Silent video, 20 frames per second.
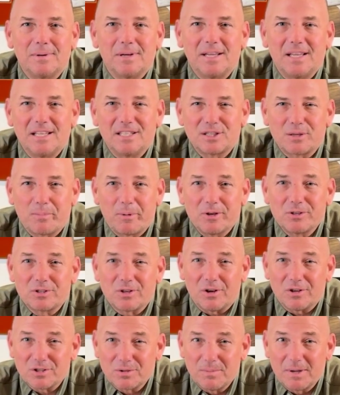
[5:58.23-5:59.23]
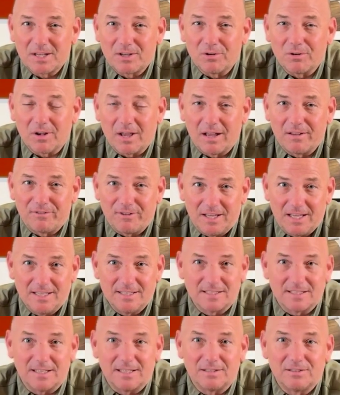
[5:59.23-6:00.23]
is supposed to also make your life easy.